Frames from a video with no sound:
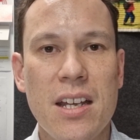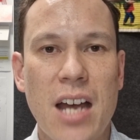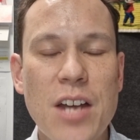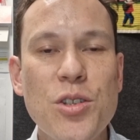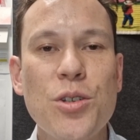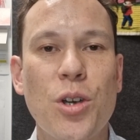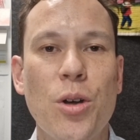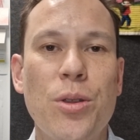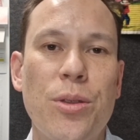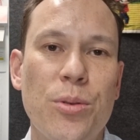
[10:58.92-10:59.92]
As you
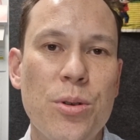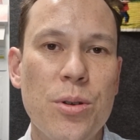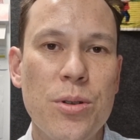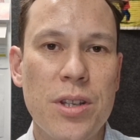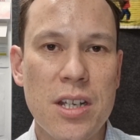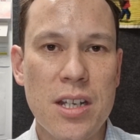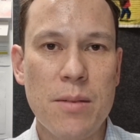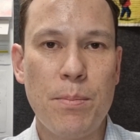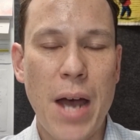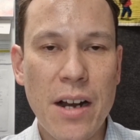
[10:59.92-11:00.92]
go through the
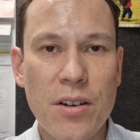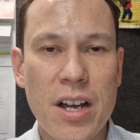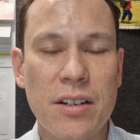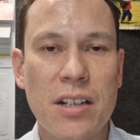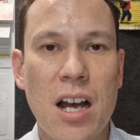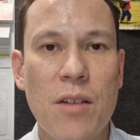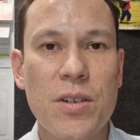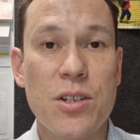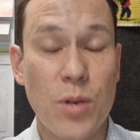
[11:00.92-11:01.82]
background coverage,